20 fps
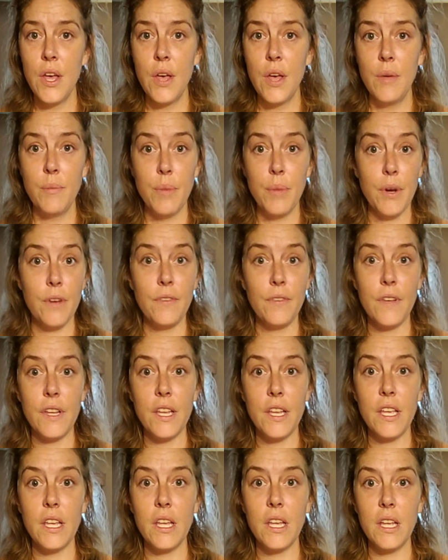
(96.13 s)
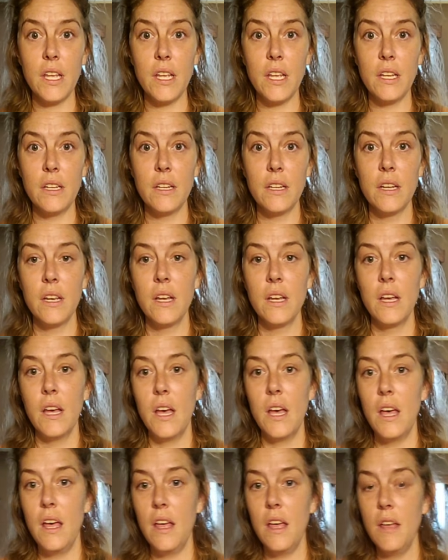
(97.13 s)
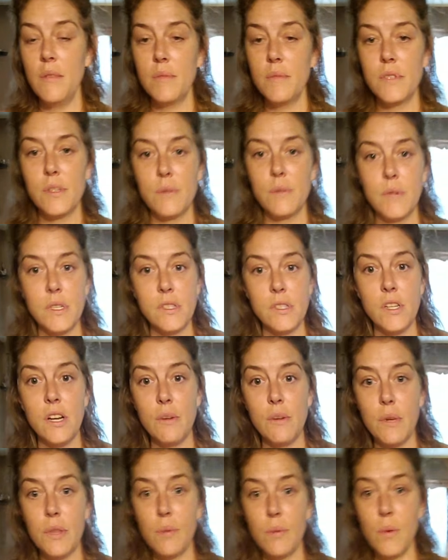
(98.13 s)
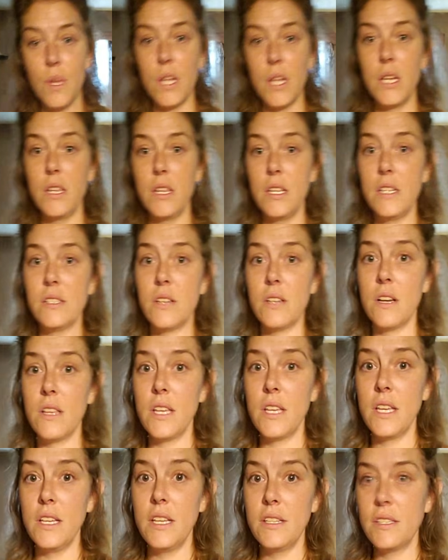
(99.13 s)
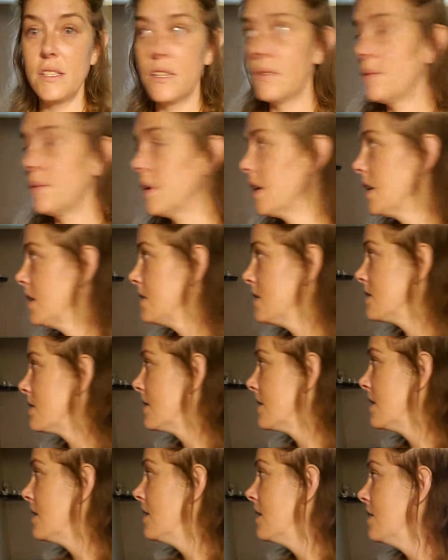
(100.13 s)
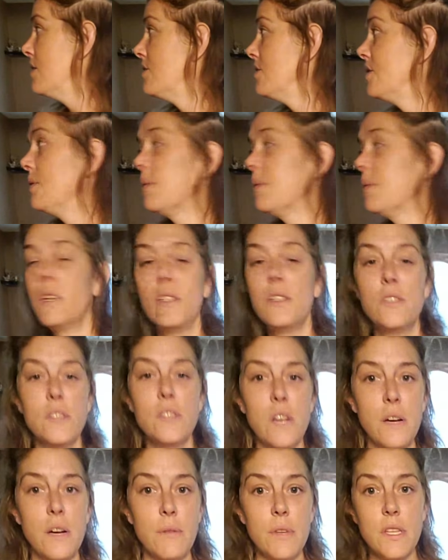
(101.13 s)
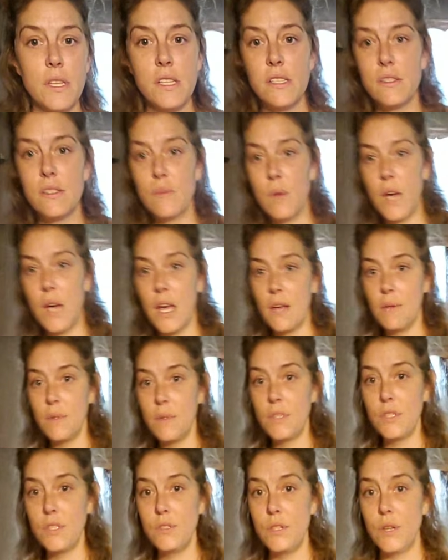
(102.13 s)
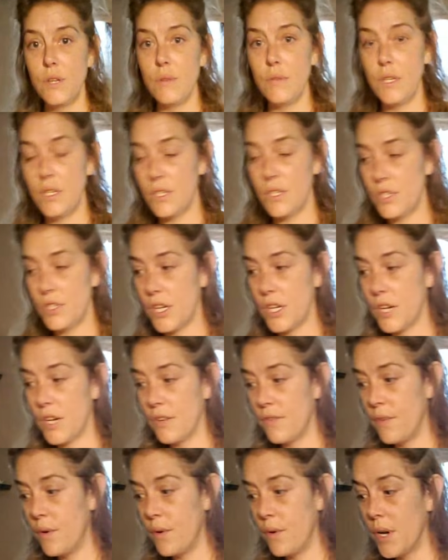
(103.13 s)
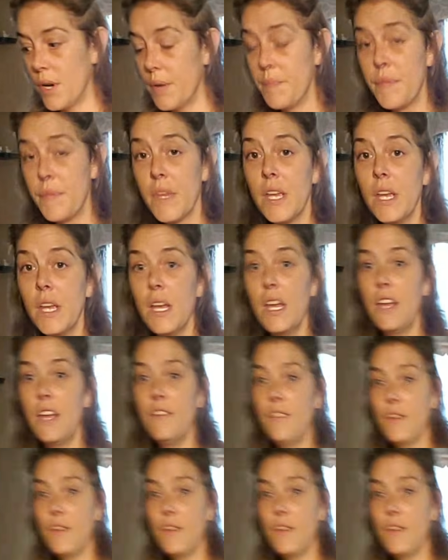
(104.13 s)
perfectly good. So we're going to start with one, and these are the easier ones. So we're going to start with a squat, which you don't need a chair for. If you